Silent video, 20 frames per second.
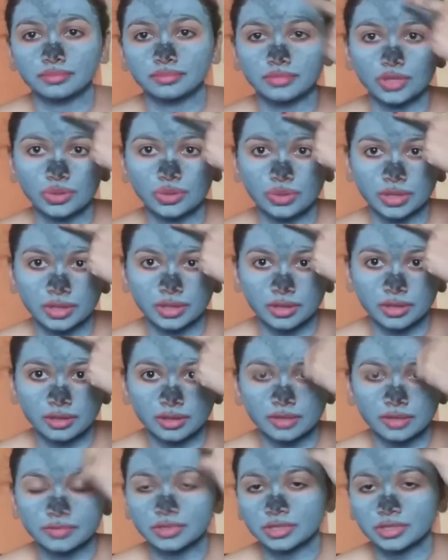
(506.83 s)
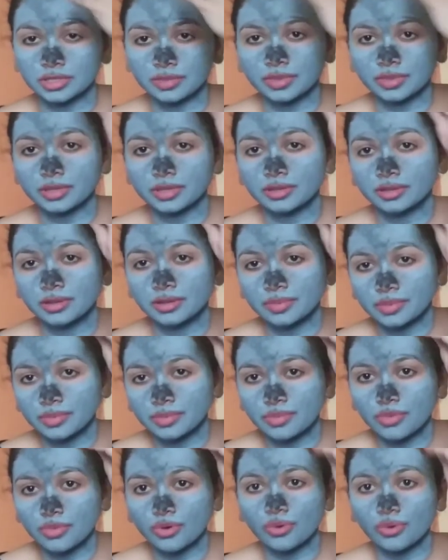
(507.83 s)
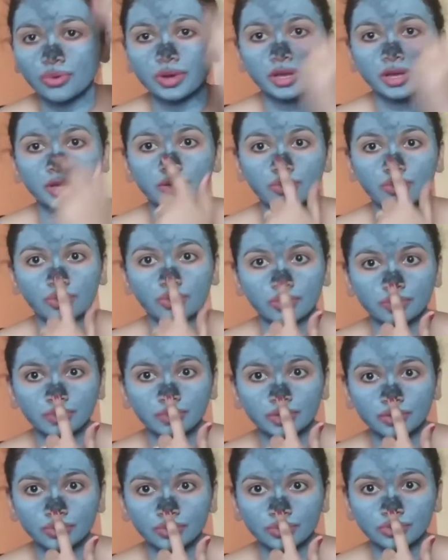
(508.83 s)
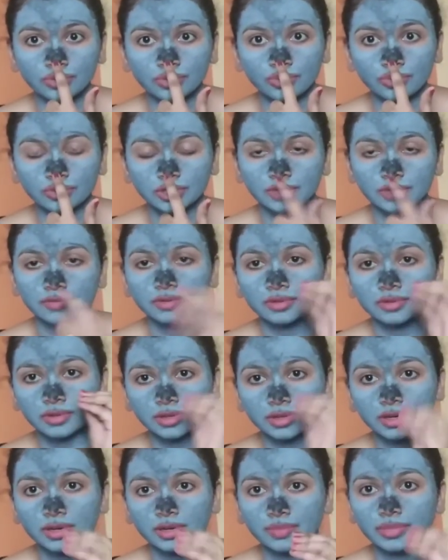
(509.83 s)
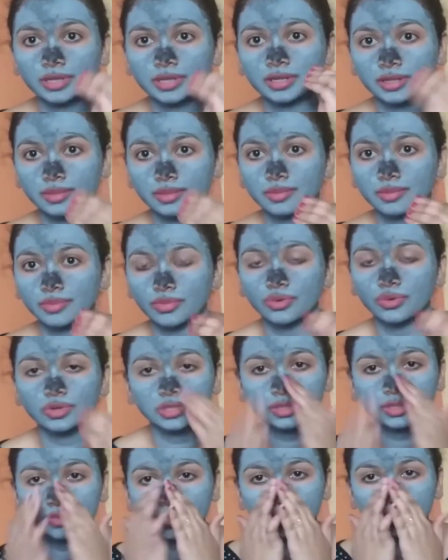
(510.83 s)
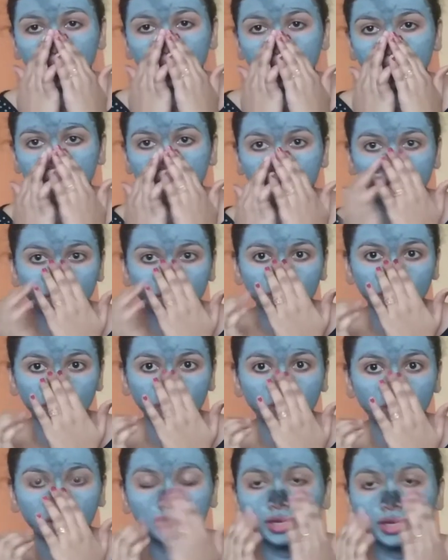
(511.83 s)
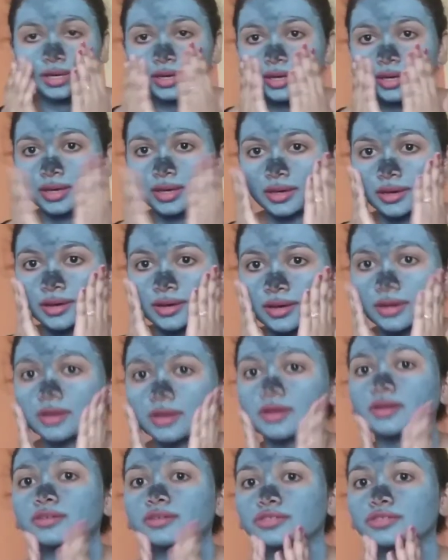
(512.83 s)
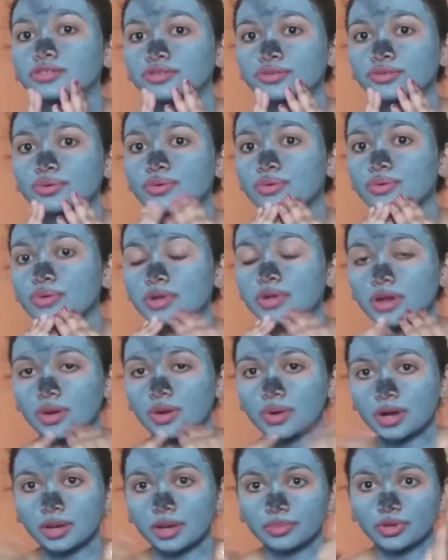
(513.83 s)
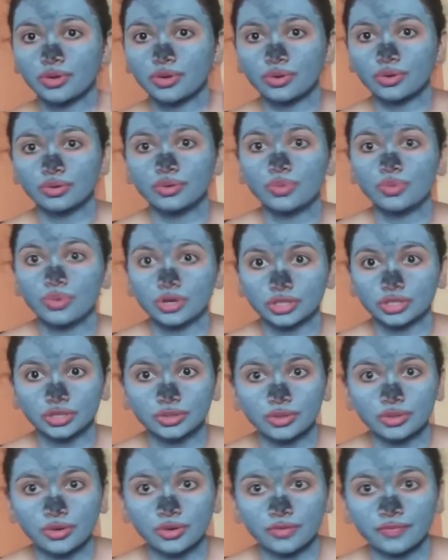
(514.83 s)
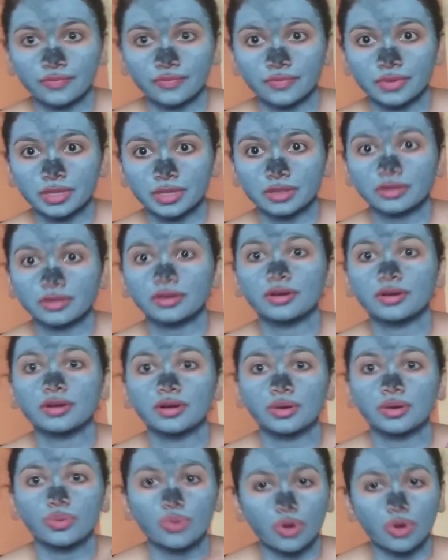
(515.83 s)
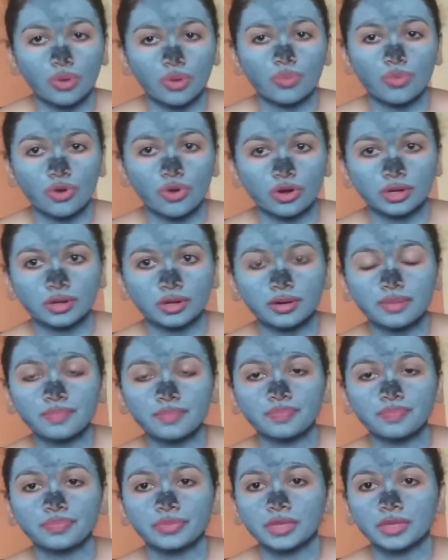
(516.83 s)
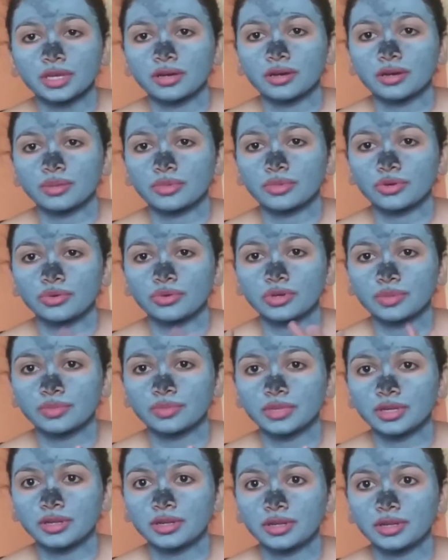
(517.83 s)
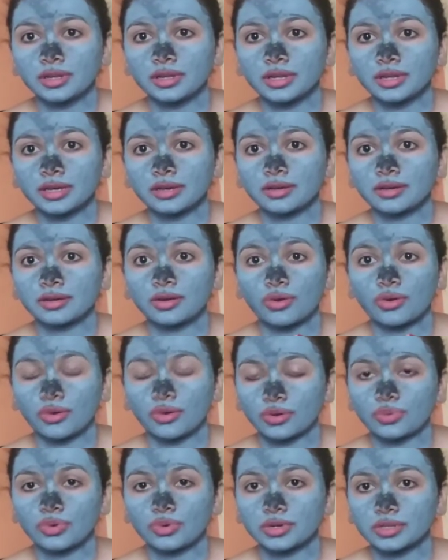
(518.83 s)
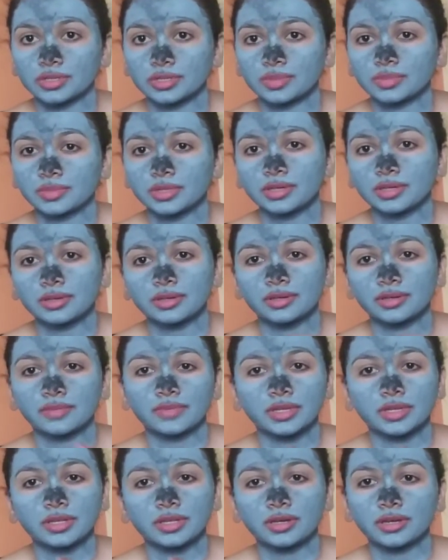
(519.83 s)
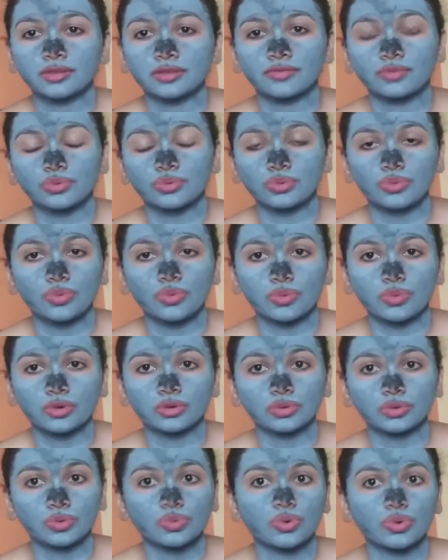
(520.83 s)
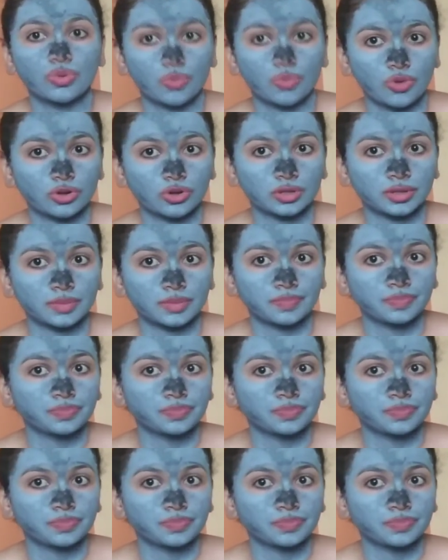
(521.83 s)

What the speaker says: Over here I've just applied a little bit more, and on my nose also I've applied a little more. It's completely dried though. So now I'm going to wash it off with warm water. I'm not completely like hot water or something, a very kind of lukewarm water.